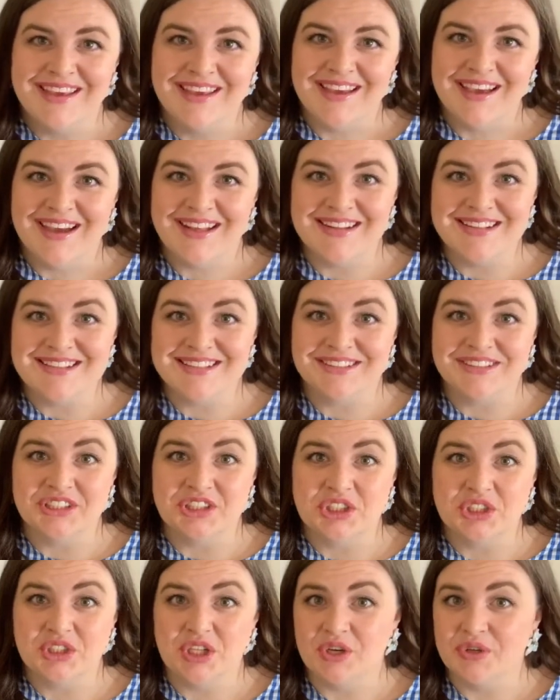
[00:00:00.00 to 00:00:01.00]
and it's a
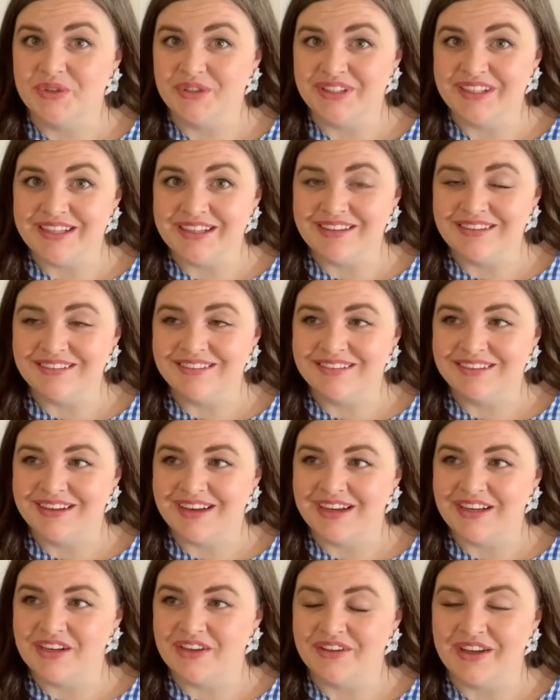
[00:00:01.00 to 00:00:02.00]
little lonely.
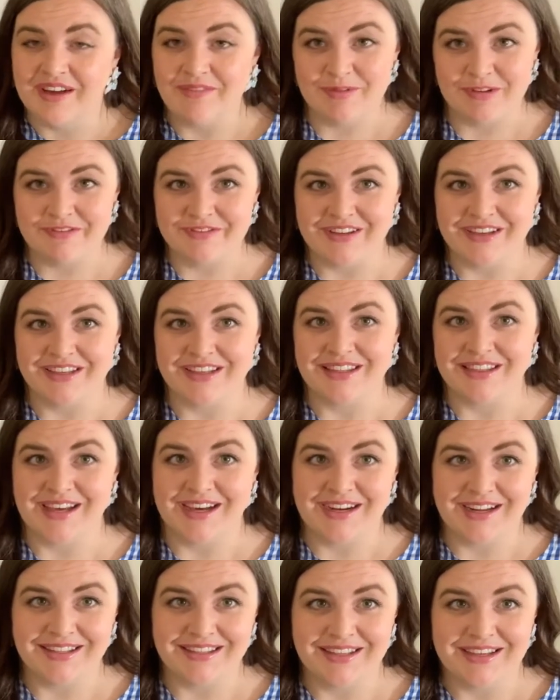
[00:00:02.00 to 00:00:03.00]
I know I've been feeling
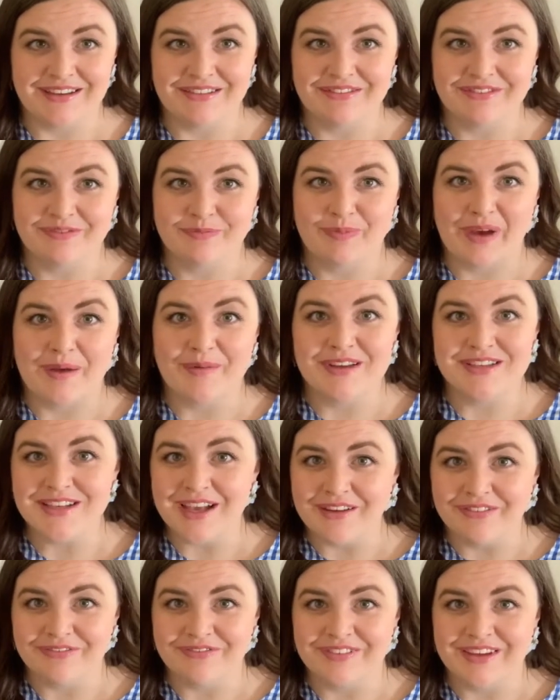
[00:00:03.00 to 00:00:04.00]
that. I live by
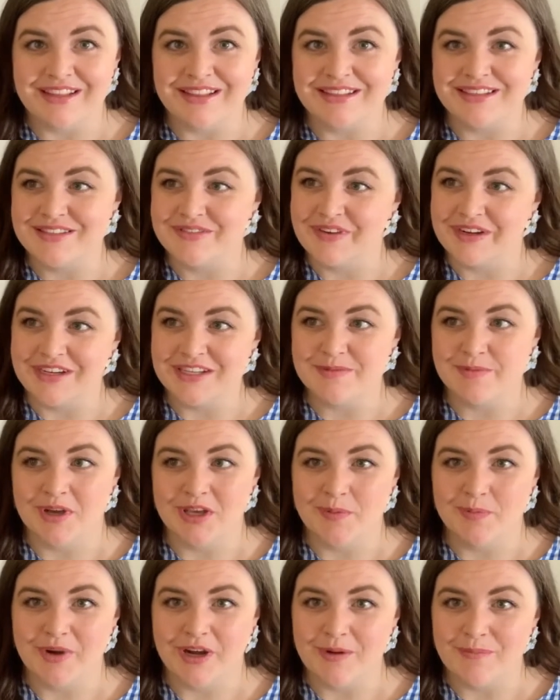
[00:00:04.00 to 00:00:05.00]
myself in this very
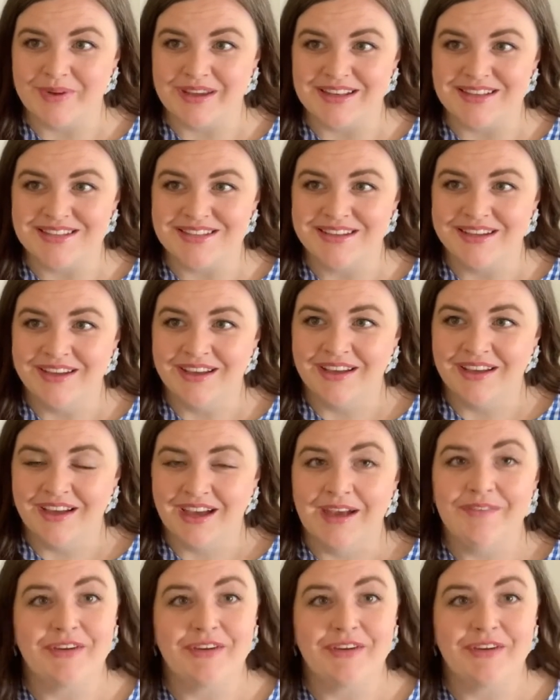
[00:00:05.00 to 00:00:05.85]
small apartment. I've